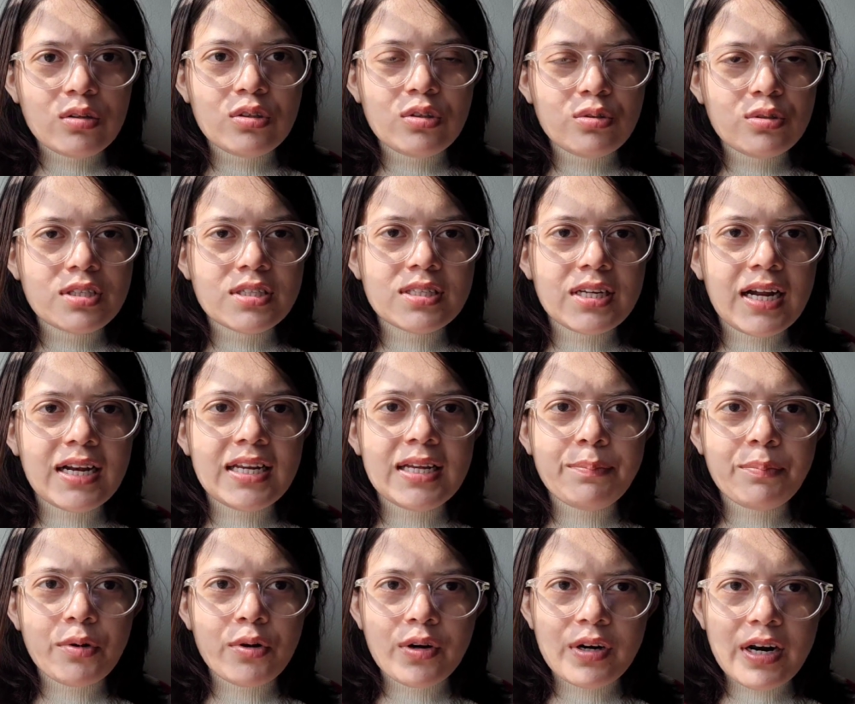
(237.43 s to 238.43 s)
to
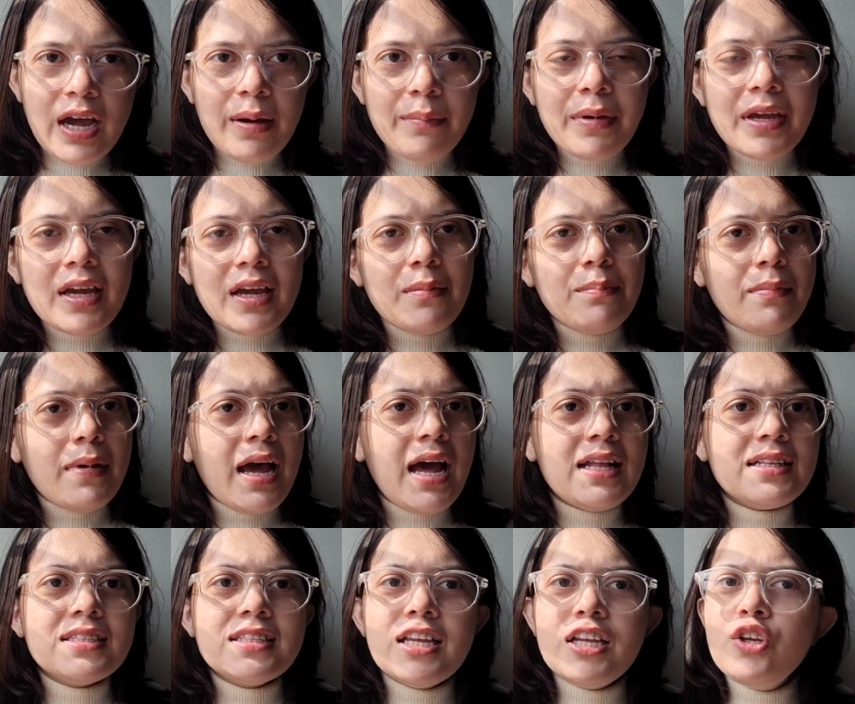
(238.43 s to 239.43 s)
study programming and
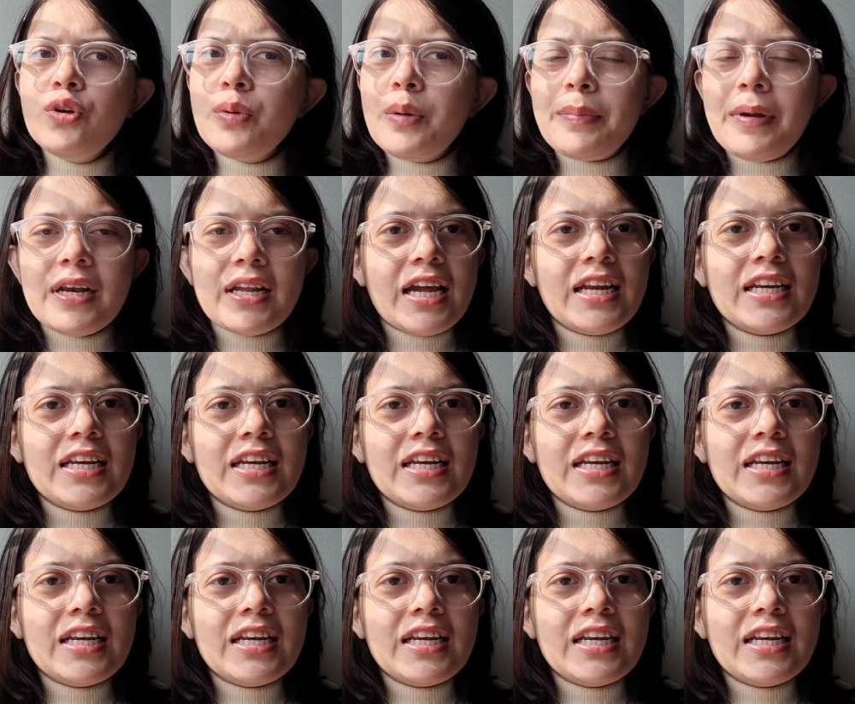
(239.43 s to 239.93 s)
maths, then you people